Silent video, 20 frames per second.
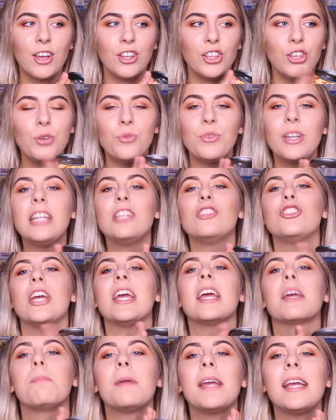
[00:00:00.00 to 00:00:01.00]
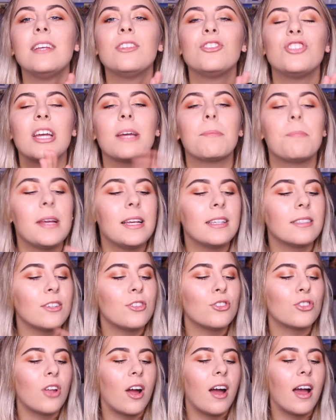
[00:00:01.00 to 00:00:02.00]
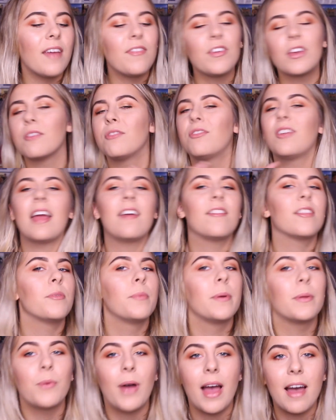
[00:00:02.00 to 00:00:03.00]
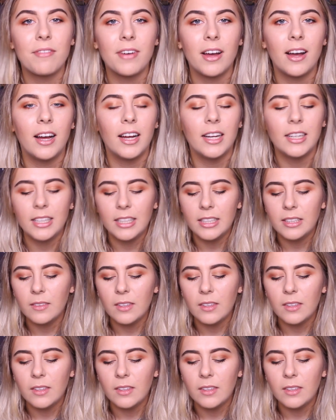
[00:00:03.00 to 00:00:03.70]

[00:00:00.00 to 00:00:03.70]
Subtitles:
you need chickpeas, chickpeas is your life, you can flavour them with whatever.